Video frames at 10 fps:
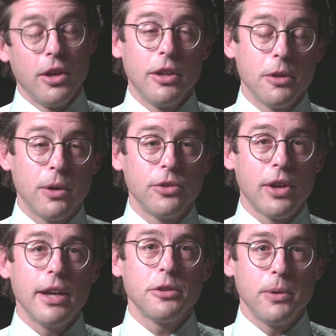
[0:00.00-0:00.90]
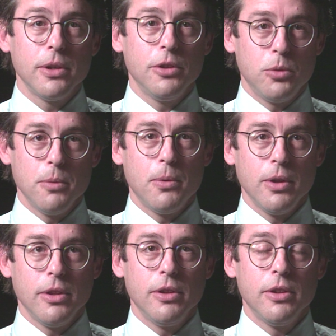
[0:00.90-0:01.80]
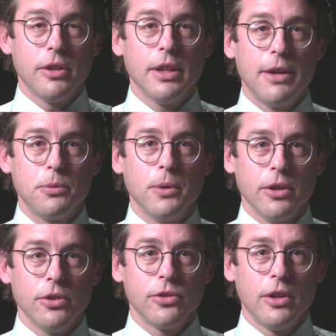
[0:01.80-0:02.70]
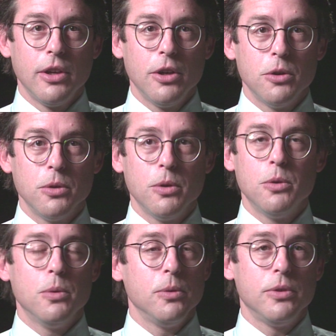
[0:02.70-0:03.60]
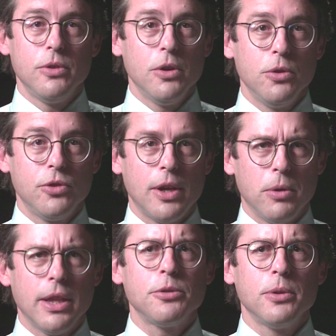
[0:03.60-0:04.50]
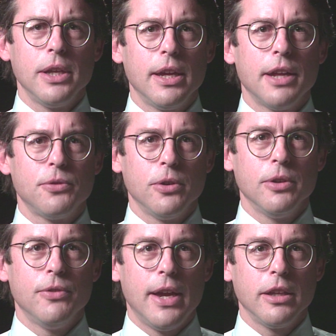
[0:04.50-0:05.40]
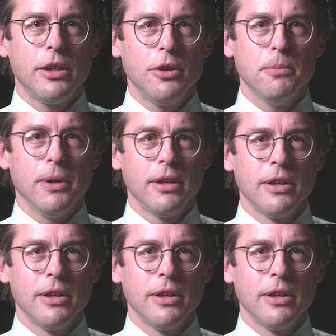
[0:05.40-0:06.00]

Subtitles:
The ones I experienced were more the left wingers, who said, well, that's what he gets for invading Cuba.